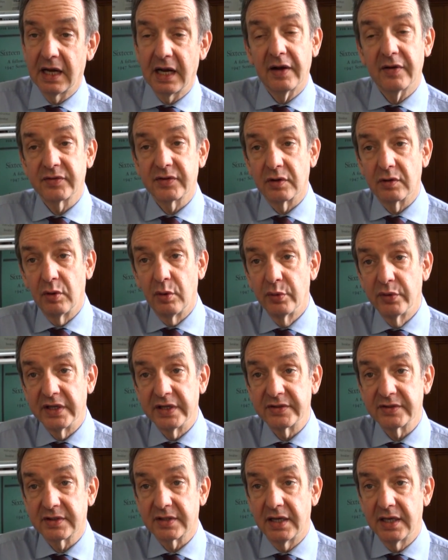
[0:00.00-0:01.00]
after all
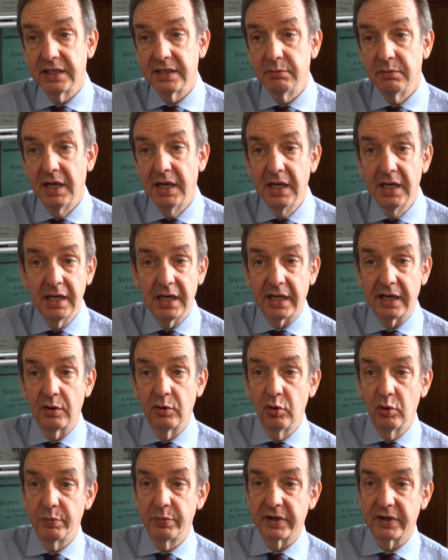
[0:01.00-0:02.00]
this time. And I
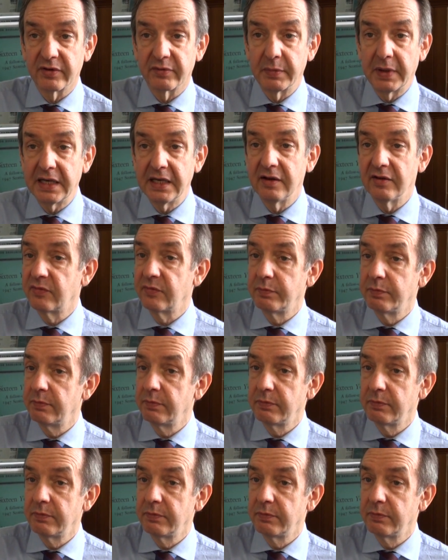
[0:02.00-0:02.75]
hope that as many of